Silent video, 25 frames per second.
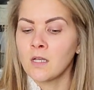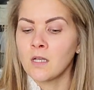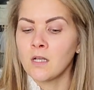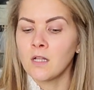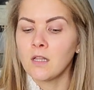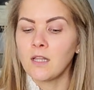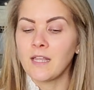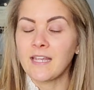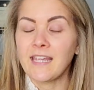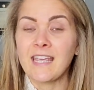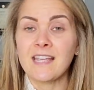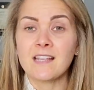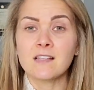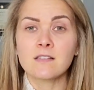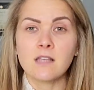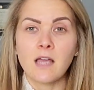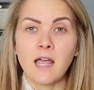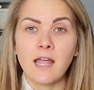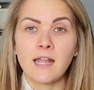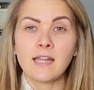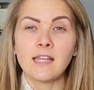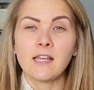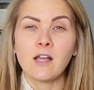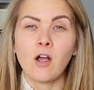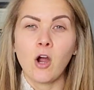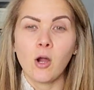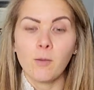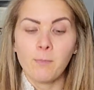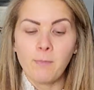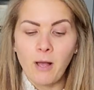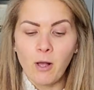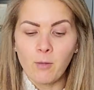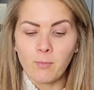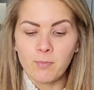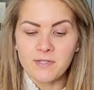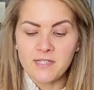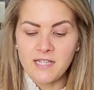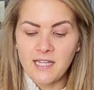like anxiety, heart
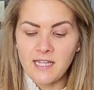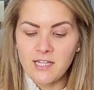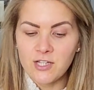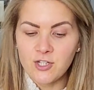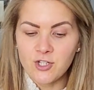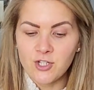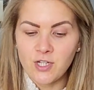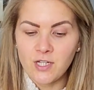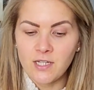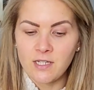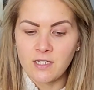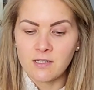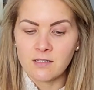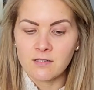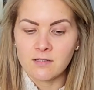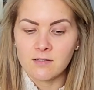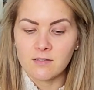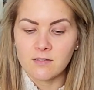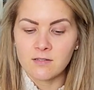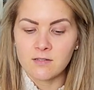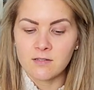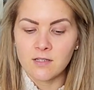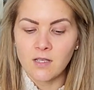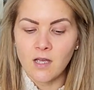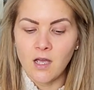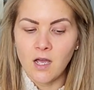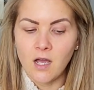palpitations.